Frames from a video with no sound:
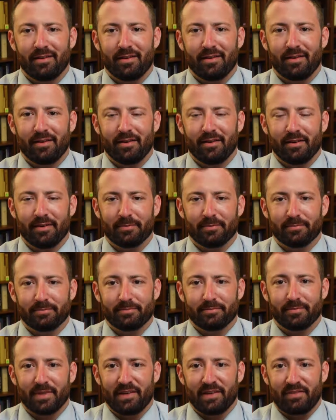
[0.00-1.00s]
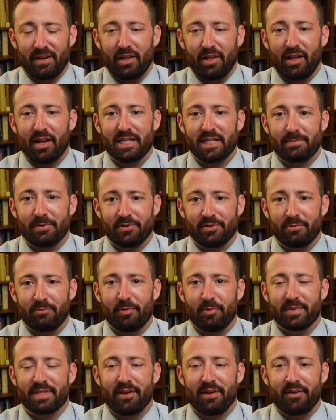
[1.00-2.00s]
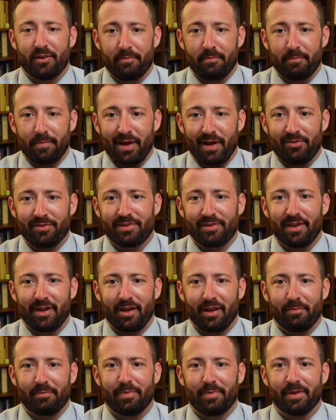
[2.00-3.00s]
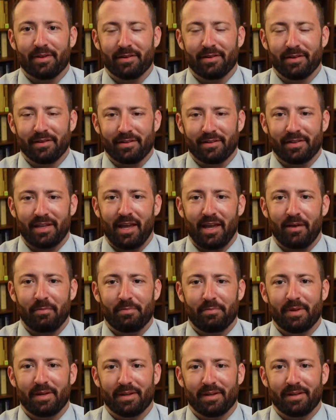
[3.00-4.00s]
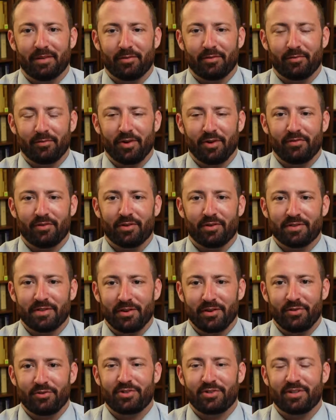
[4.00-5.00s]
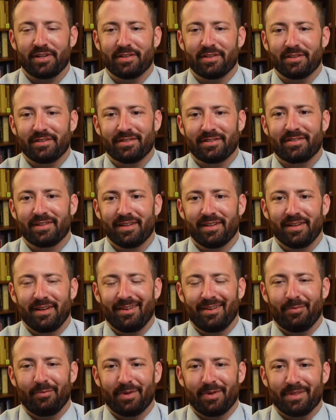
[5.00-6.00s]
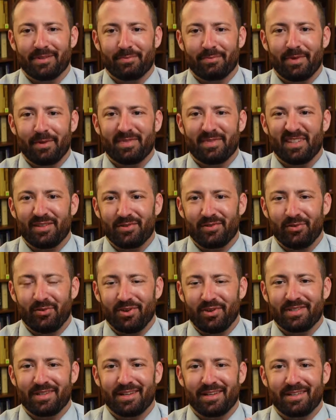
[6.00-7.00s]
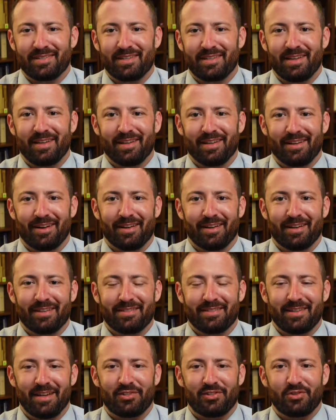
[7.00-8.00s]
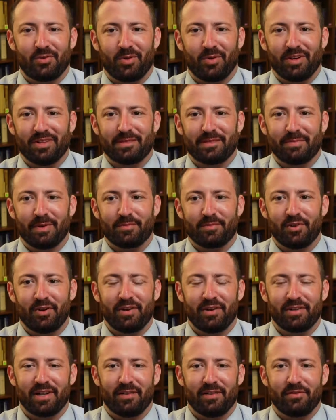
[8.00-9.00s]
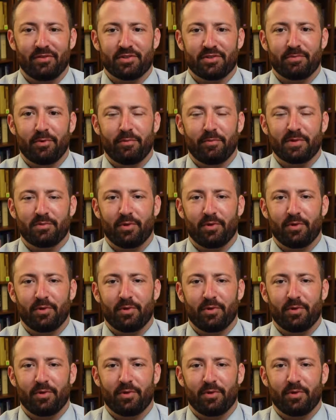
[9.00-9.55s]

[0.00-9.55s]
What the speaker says: I've had a lot of spiritual moments out on a mountaintop and camping and rivers and oceans, but sometimes indoors at a synagogue in a sanctuary, it's sometimes hard to have those moments.